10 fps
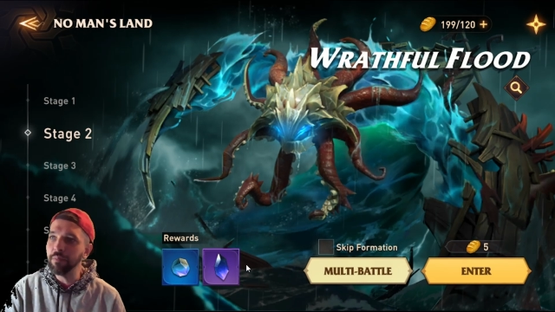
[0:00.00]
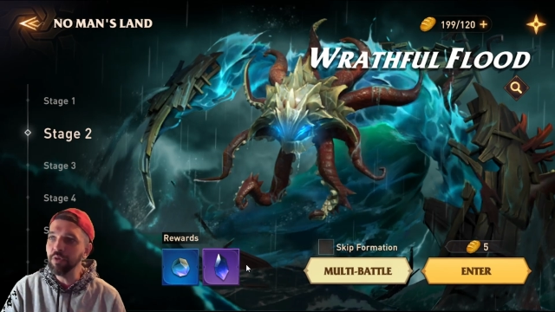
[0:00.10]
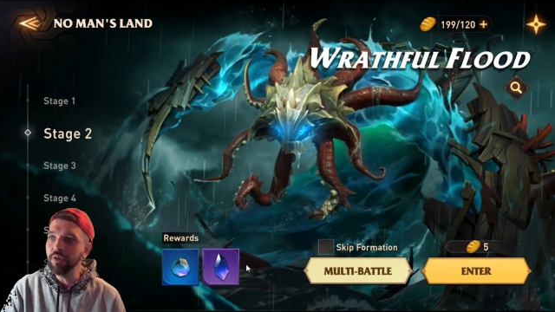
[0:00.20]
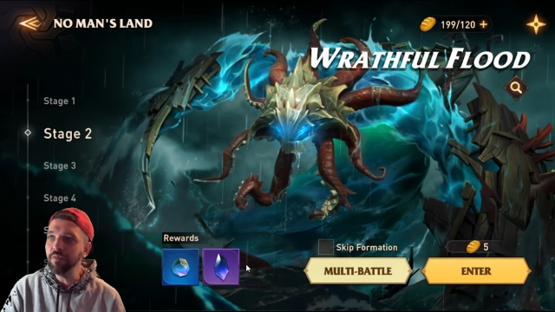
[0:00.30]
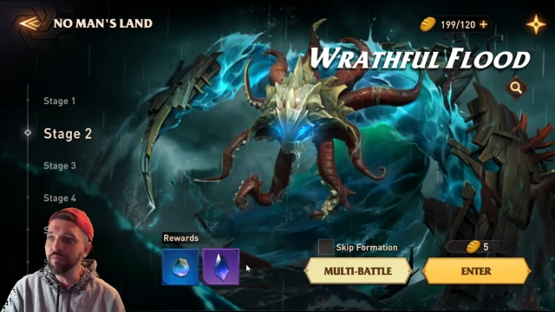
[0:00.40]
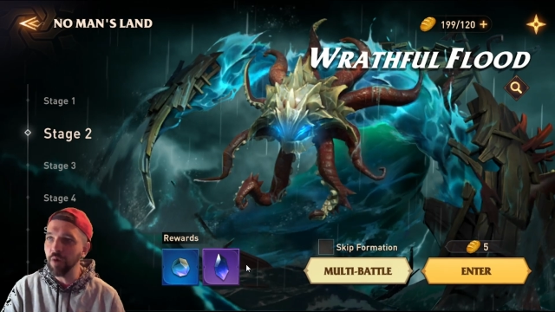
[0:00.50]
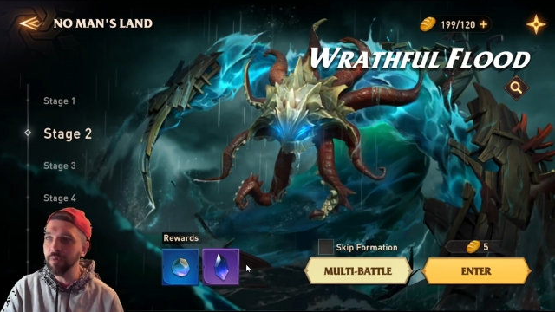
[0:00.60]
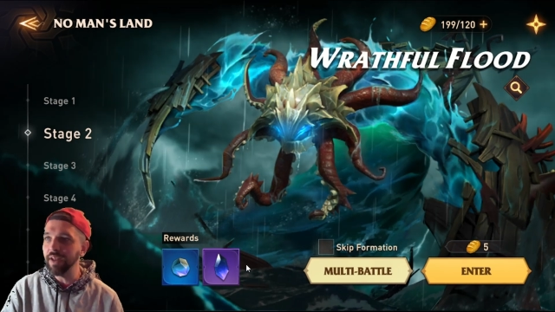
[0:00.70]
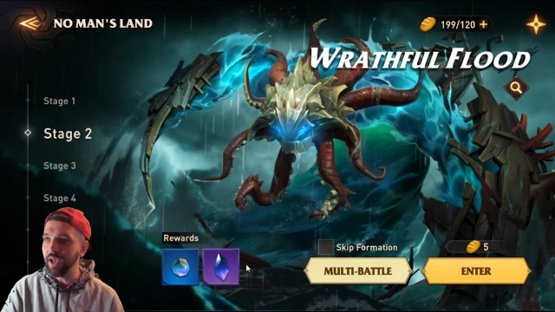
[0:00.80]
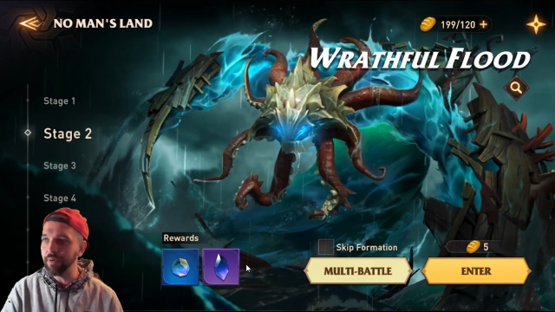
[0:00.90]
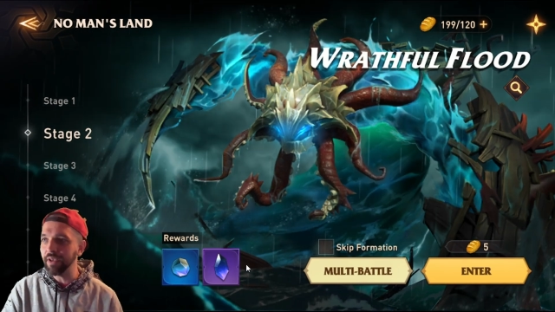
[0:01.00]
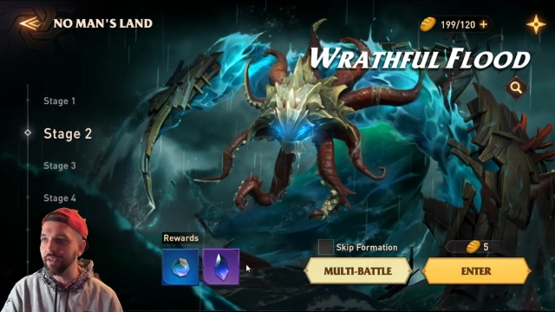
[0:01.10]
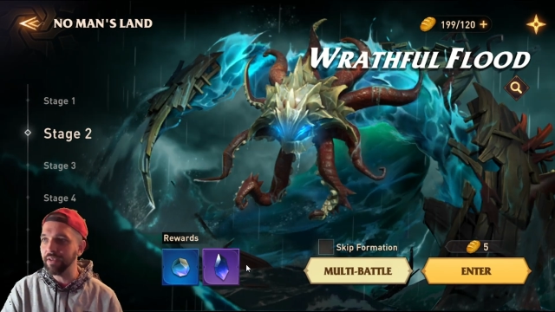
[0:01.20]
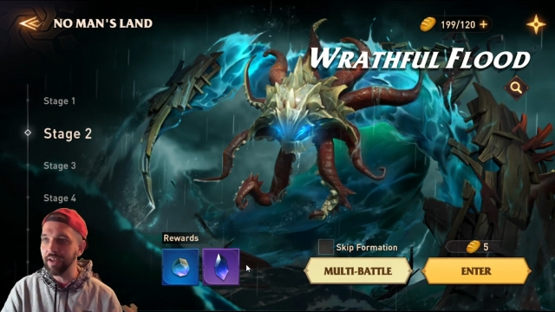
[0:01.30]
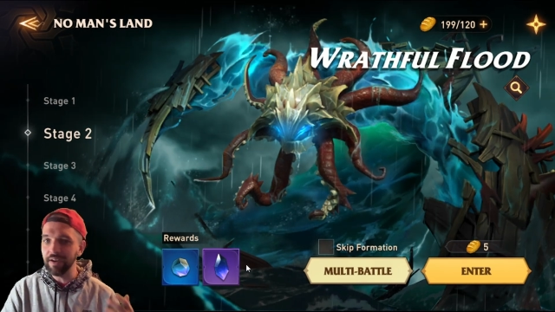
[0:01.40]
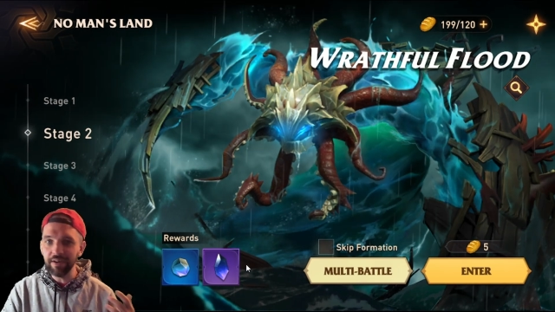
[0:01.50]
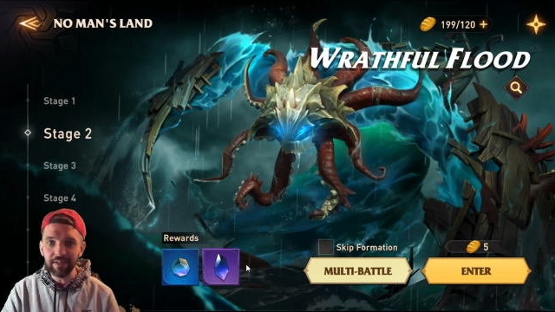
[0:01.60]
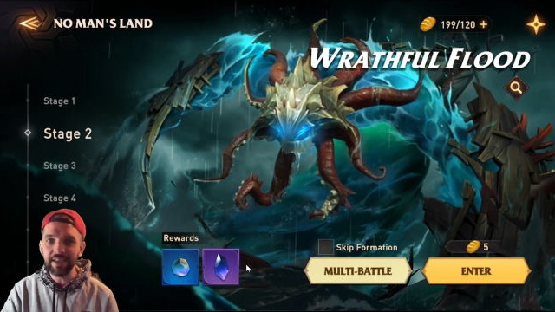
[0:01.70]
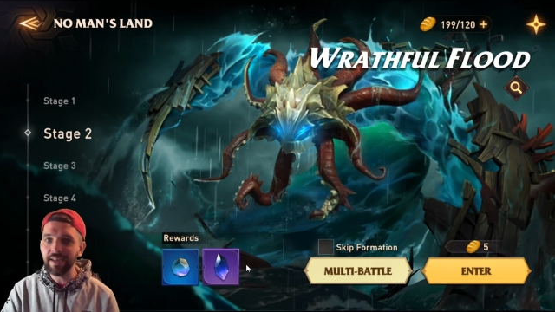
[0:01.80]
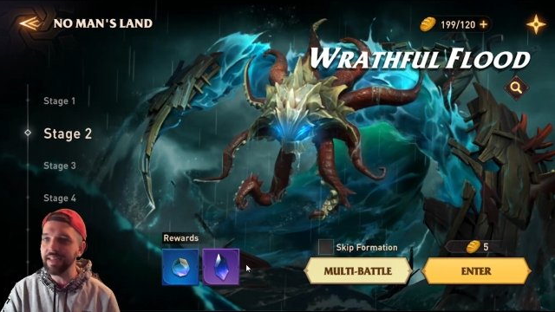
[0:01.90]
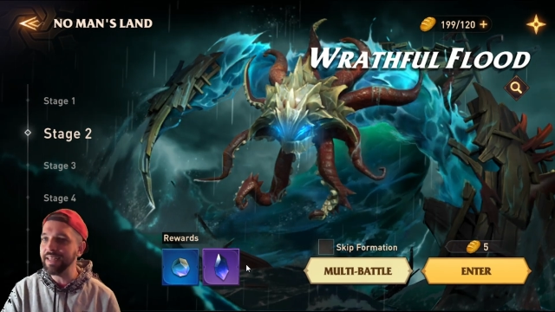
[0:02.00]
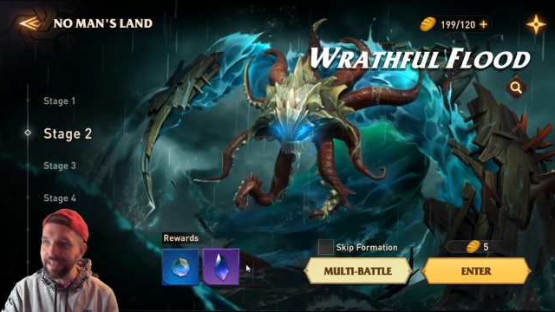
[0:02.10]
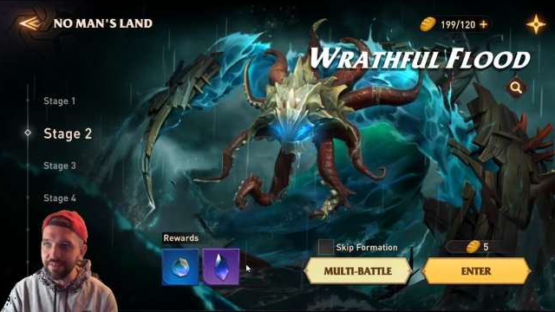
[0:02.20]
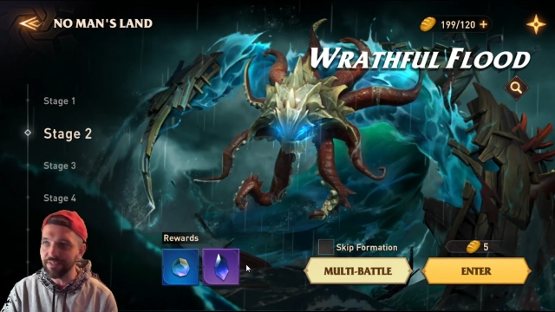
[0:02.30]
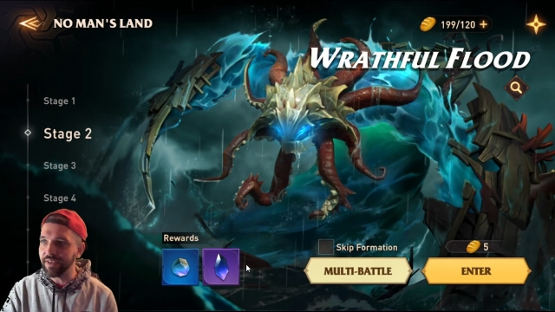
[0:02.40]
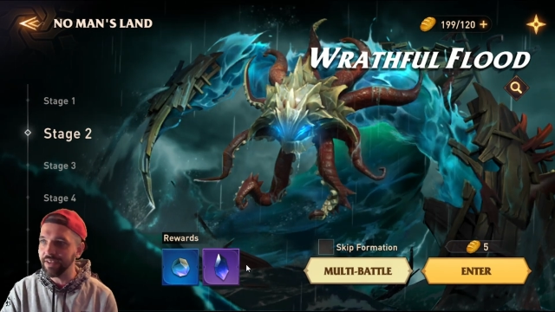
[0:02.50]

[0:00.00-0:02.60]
You can farm an epic and an elite easy.